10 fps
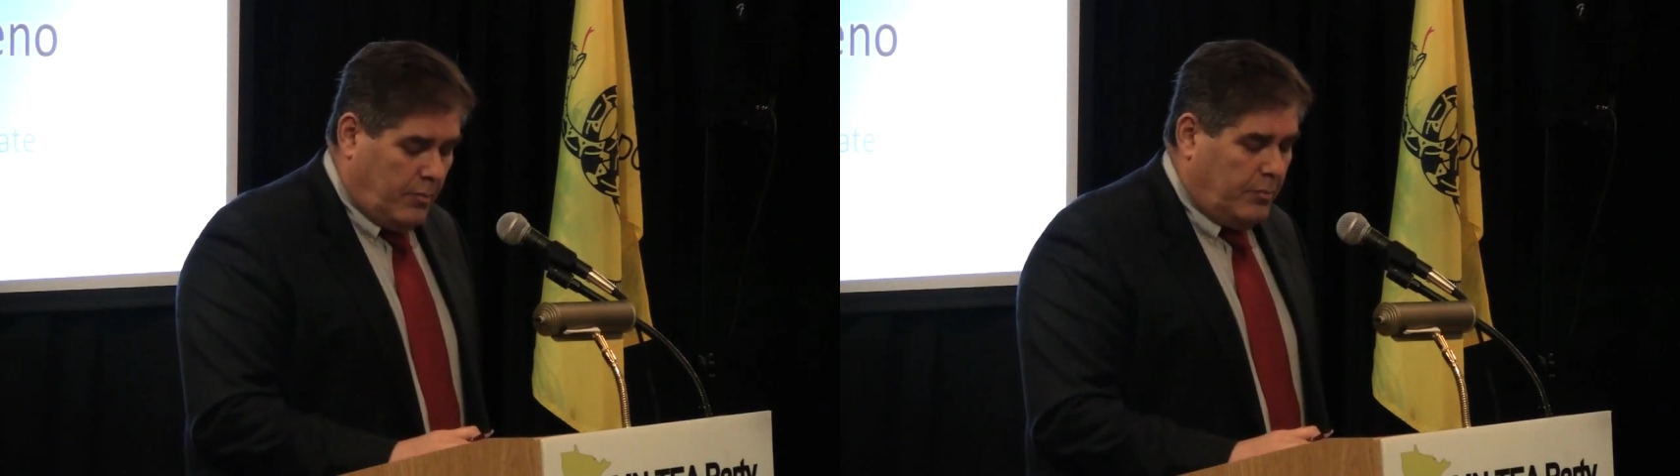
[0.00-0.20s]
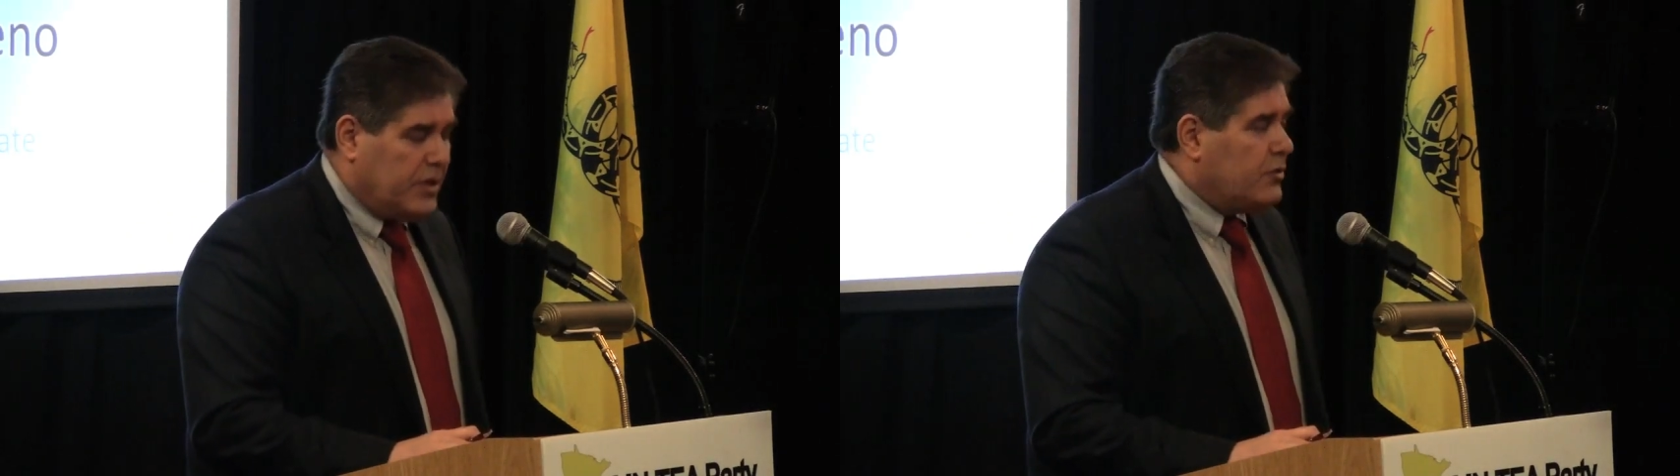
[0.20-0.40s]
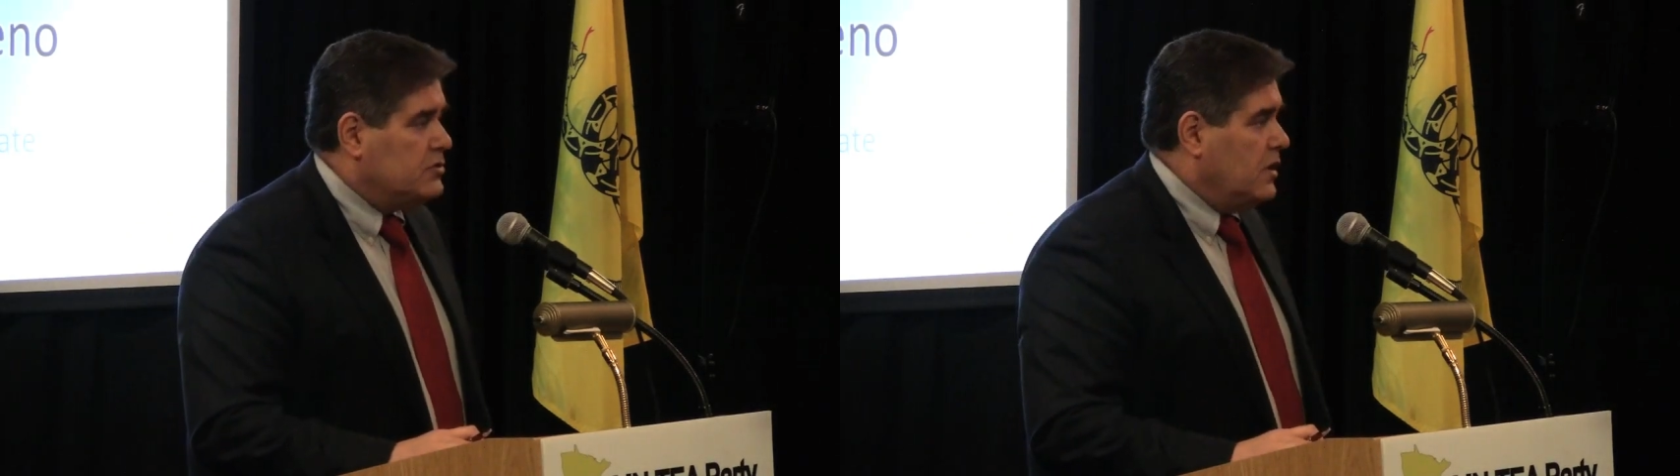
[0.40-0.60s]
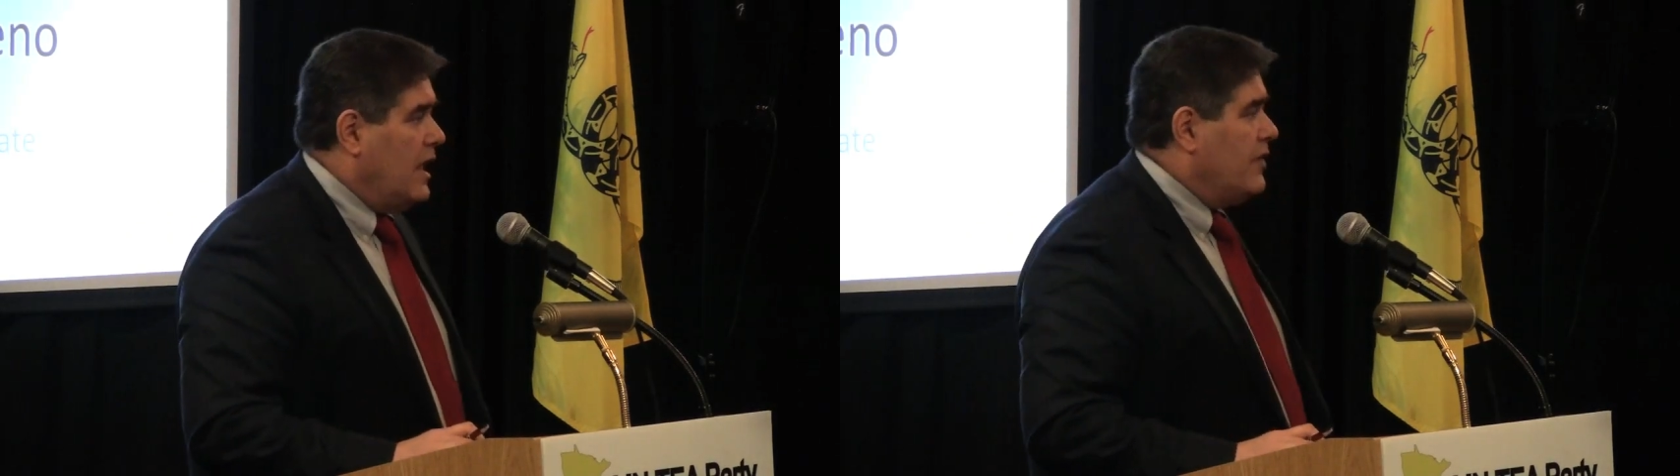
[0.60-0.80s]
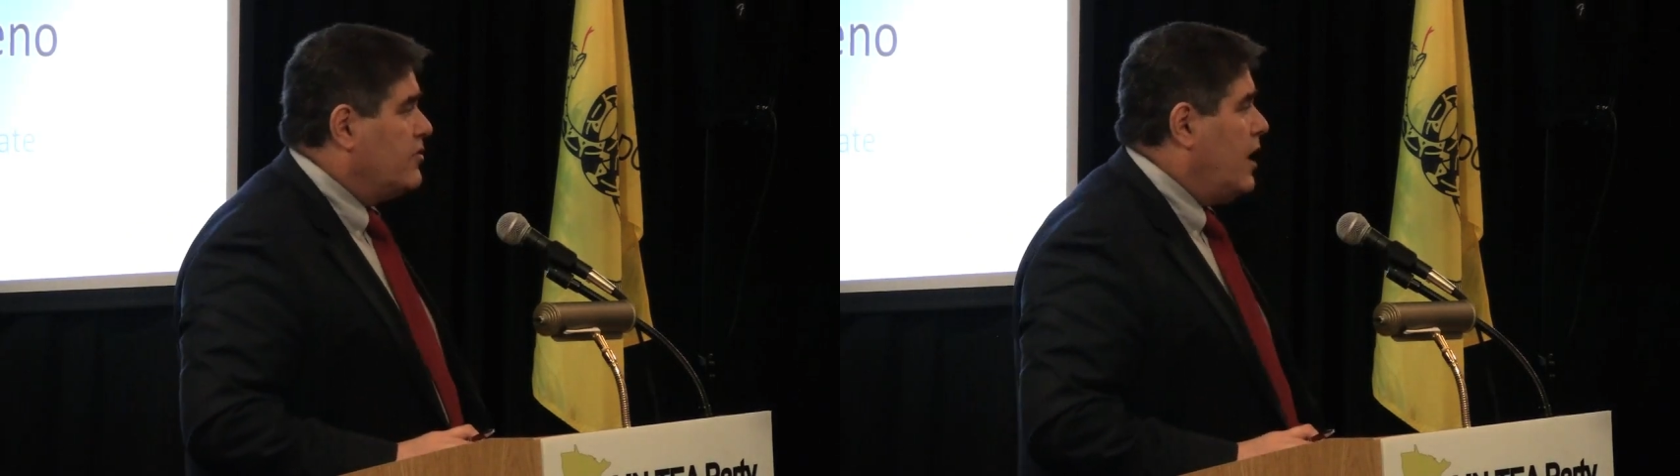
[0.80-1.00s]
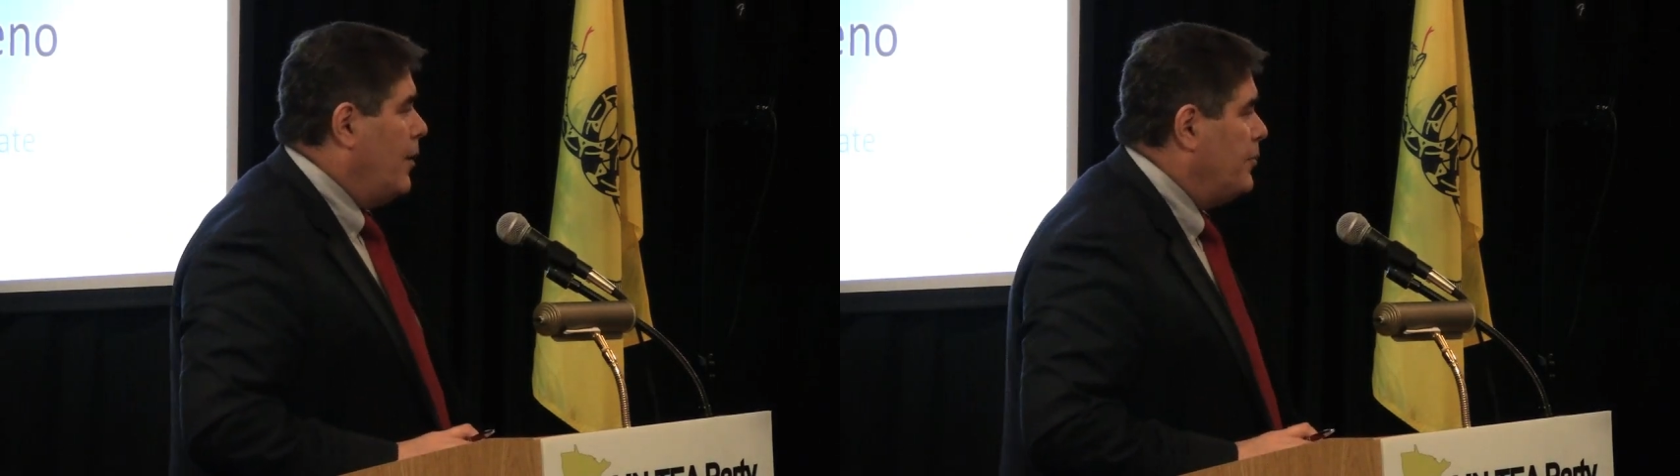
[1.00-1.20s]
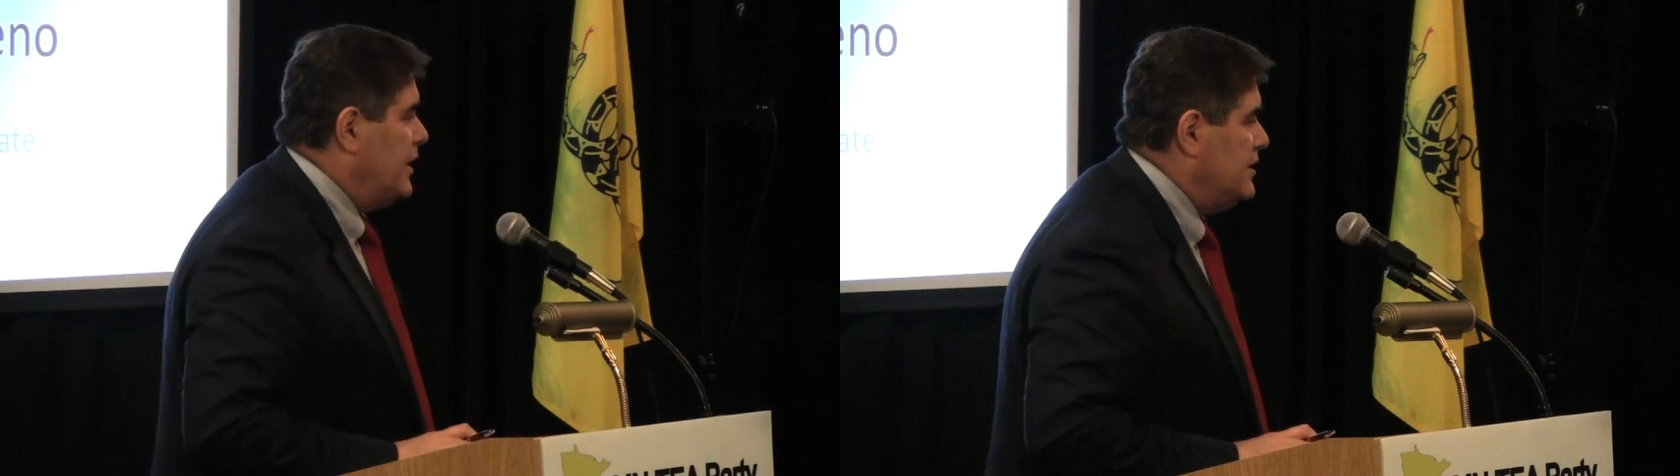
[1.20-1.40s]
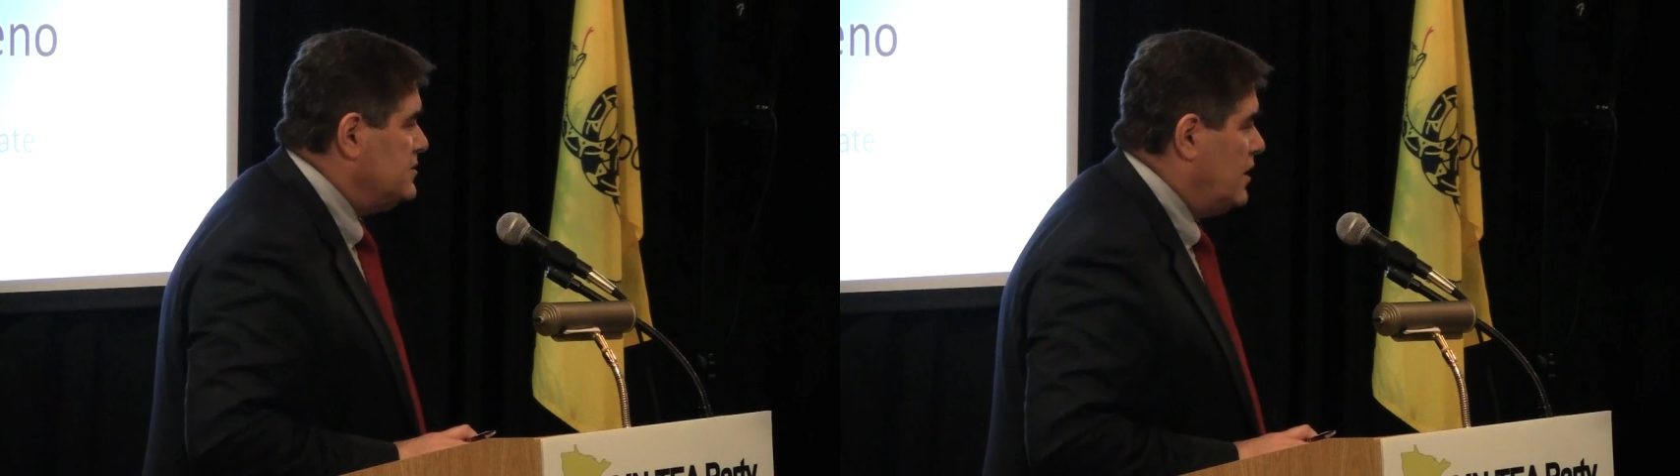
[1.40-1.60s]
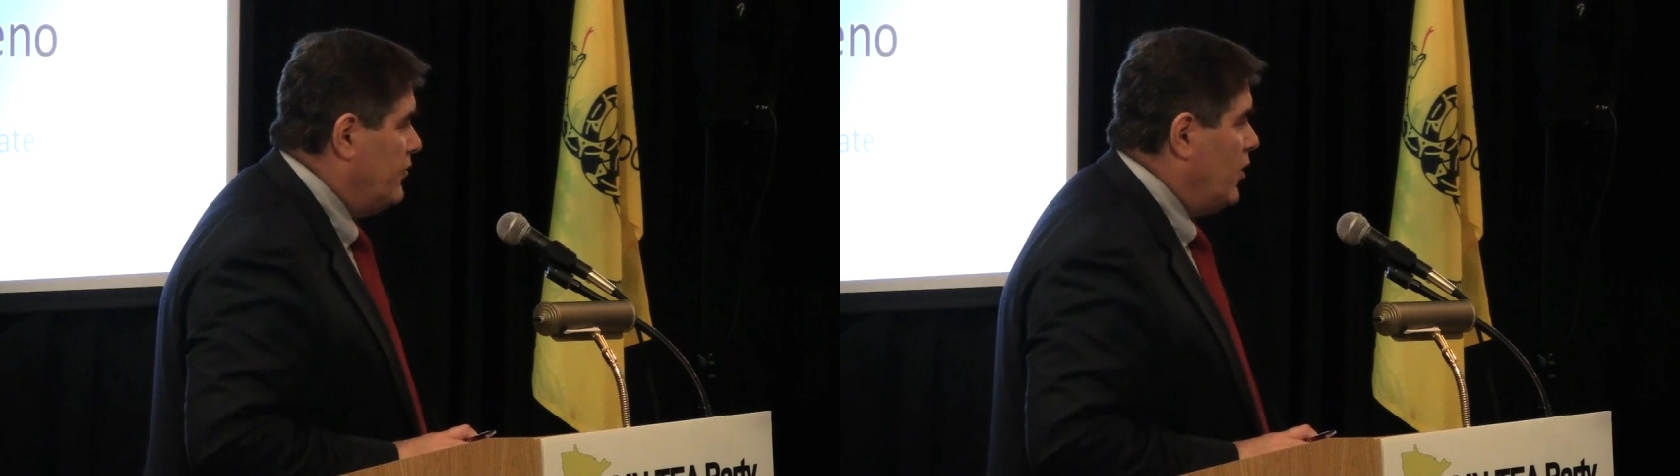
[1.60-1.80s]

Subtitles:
But there's a lot of companies that